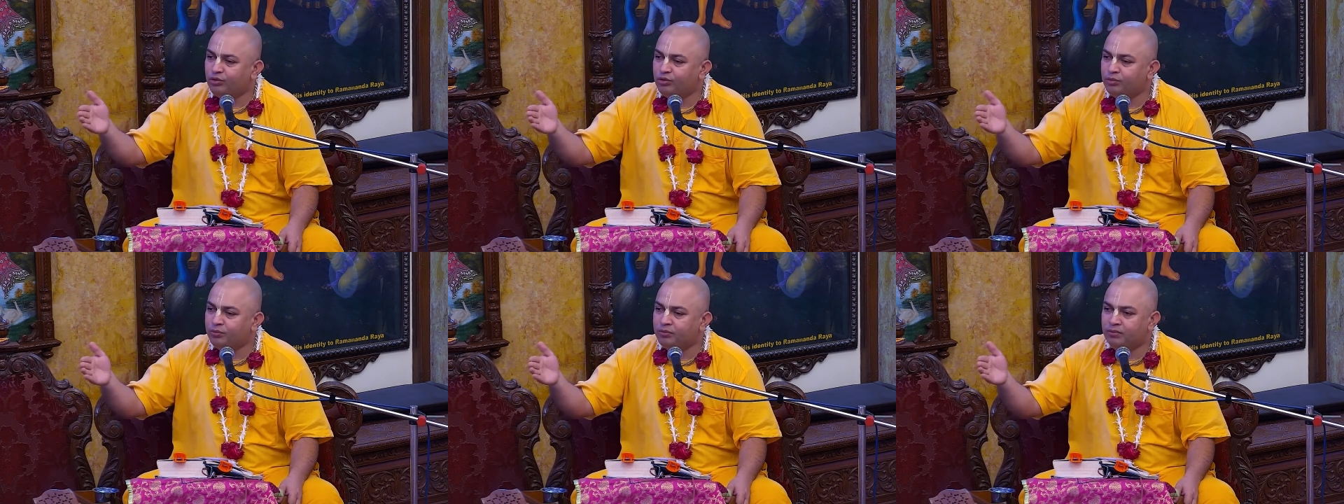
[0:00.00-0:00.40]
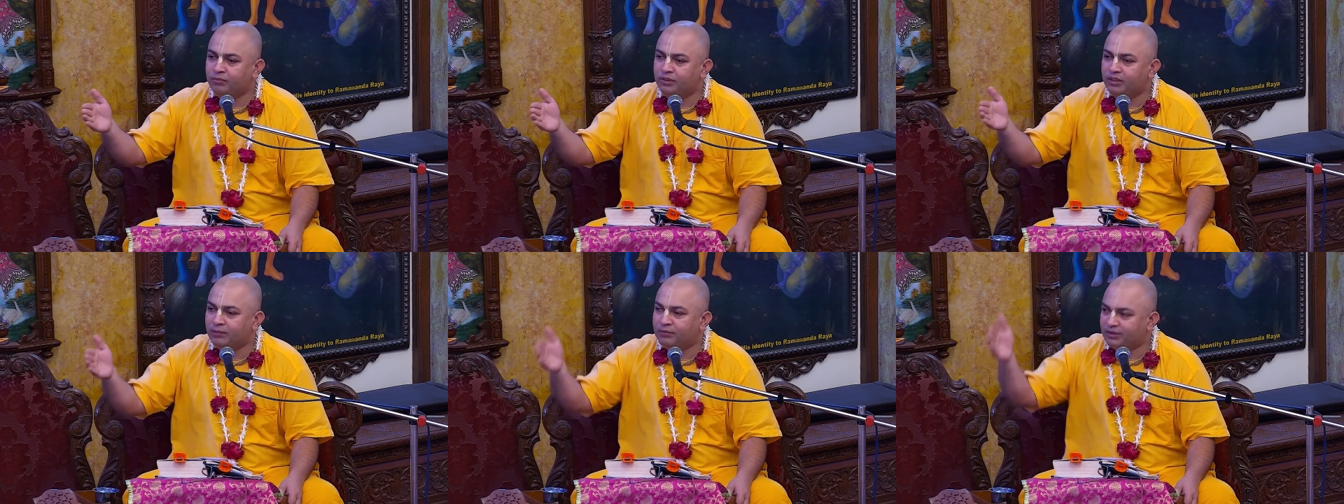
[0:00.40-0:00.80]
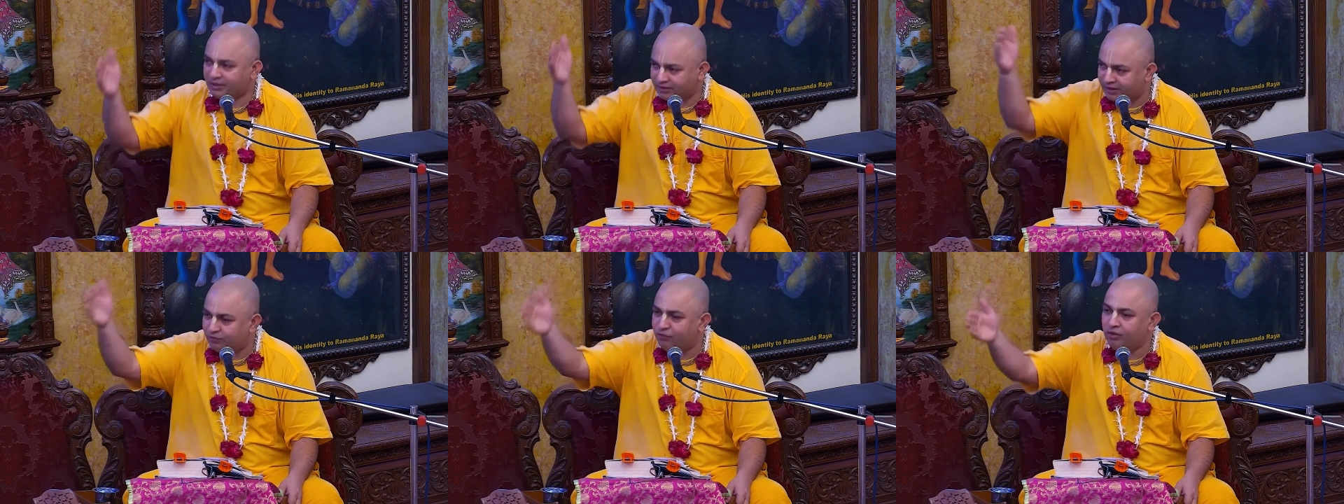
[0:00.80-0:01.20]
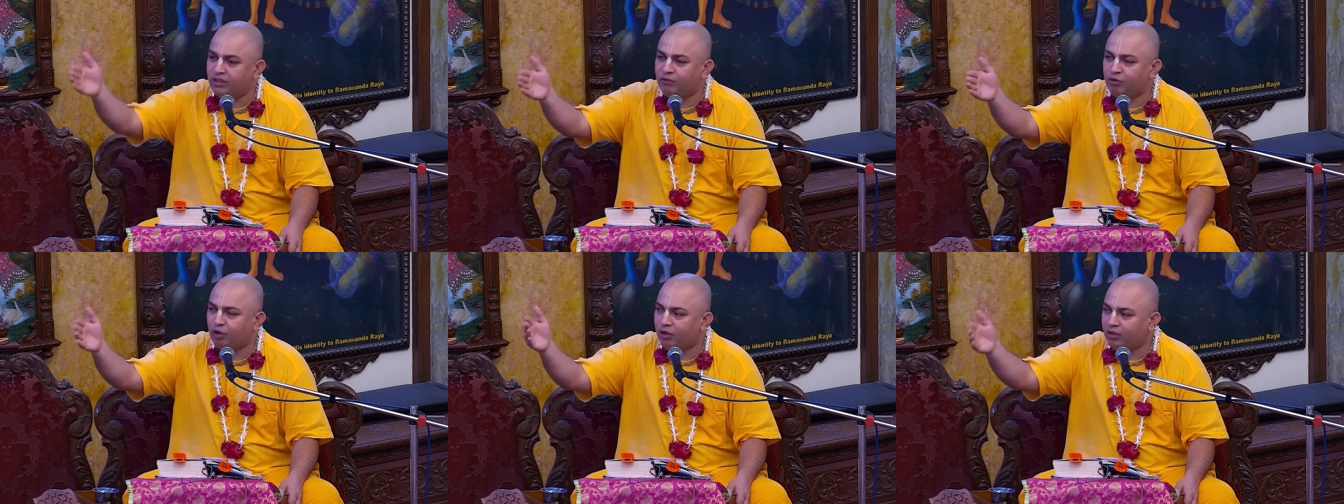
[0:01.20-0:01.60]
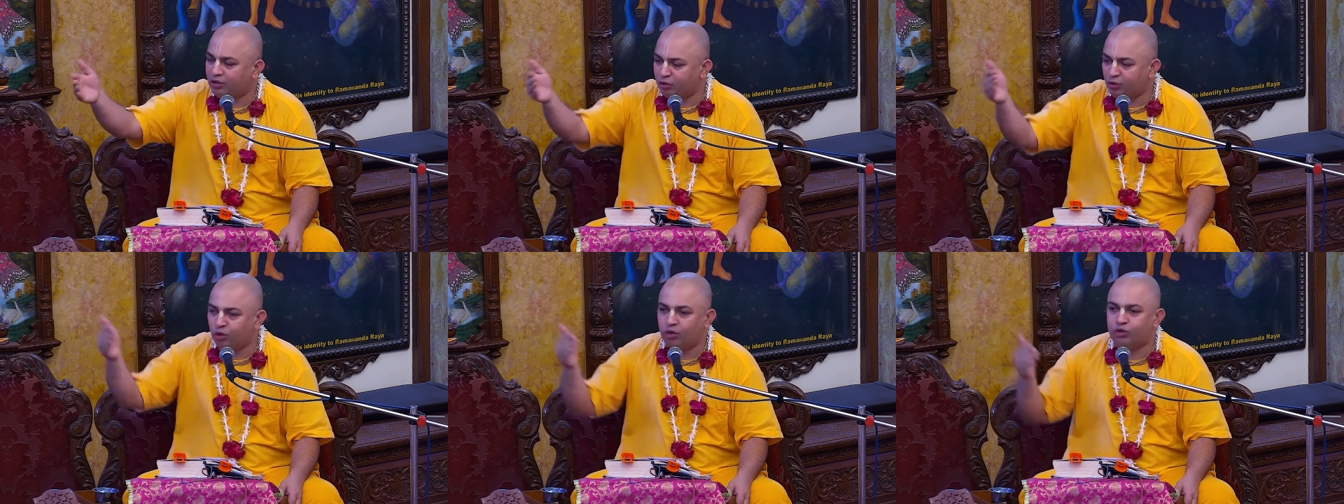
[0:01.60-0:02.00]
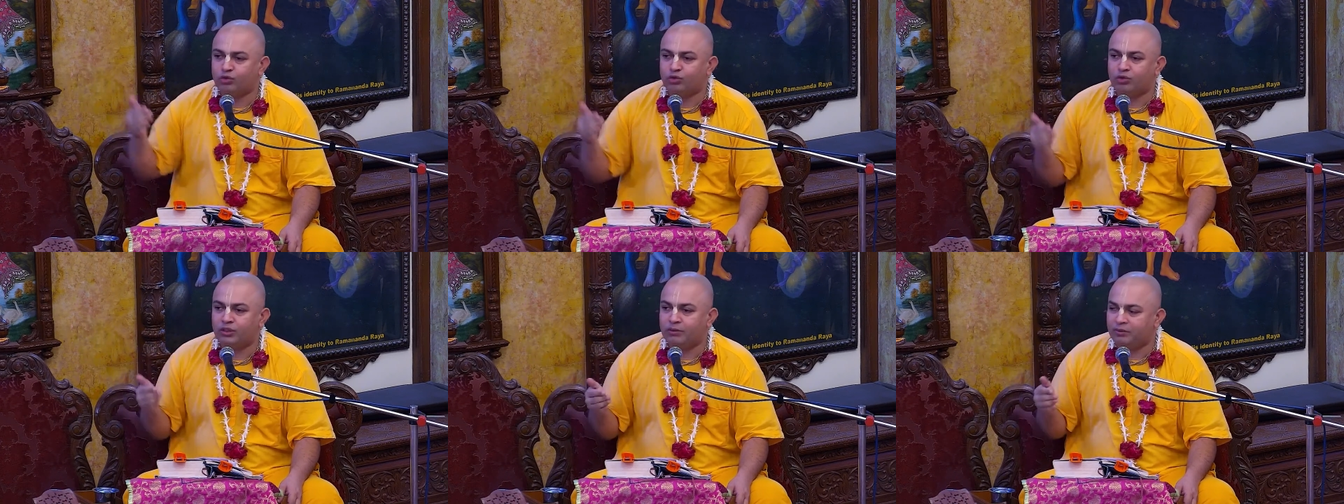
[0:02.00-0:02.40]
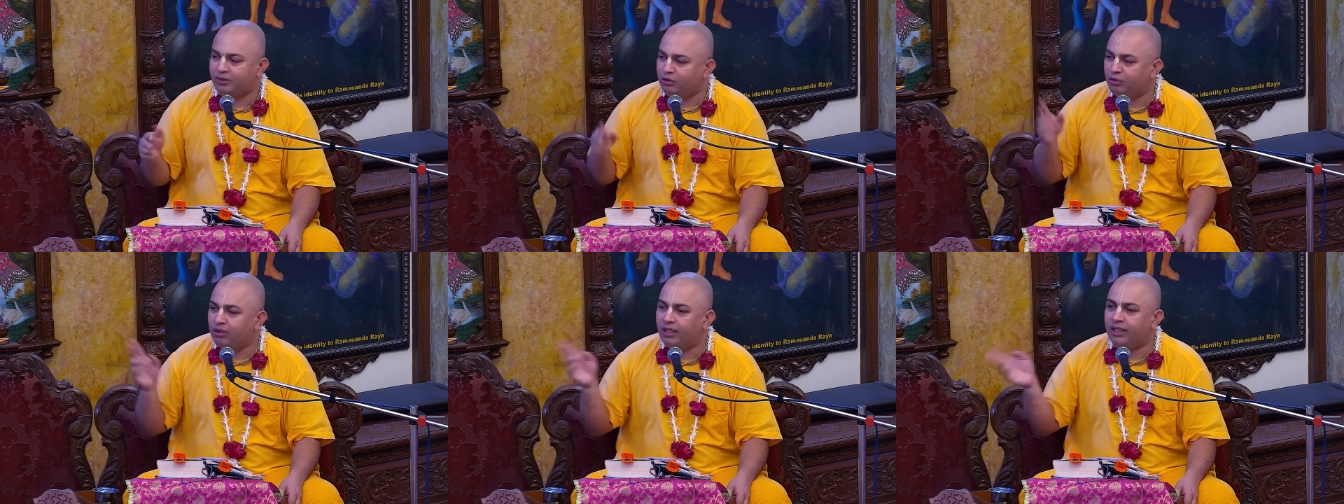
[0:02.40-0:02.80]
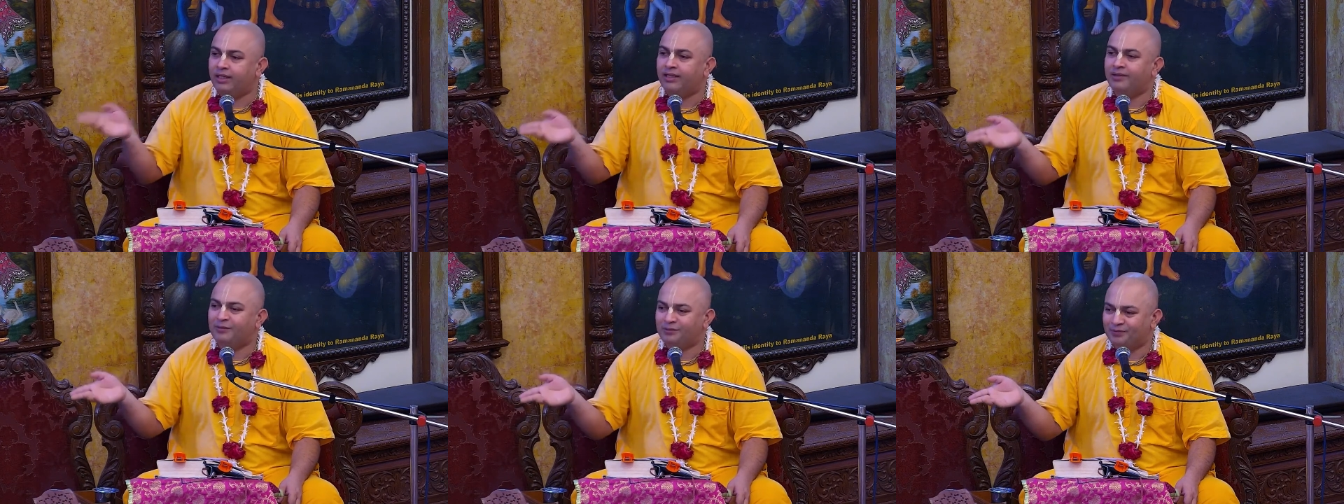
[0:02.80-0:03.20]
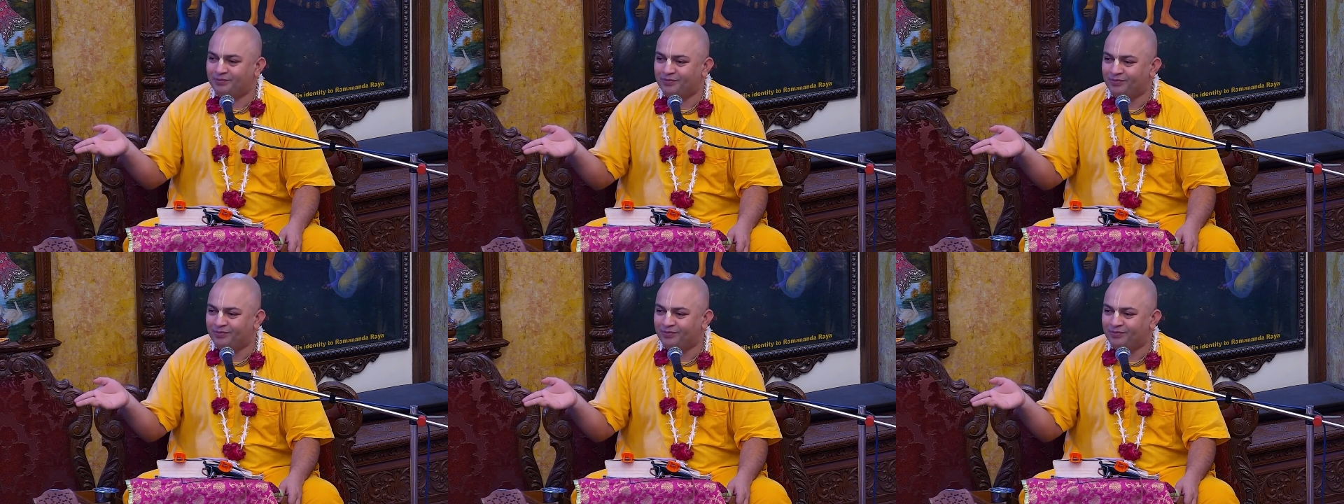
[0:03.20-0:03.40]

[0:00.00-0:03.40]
You become successful in war, you close to him, you die.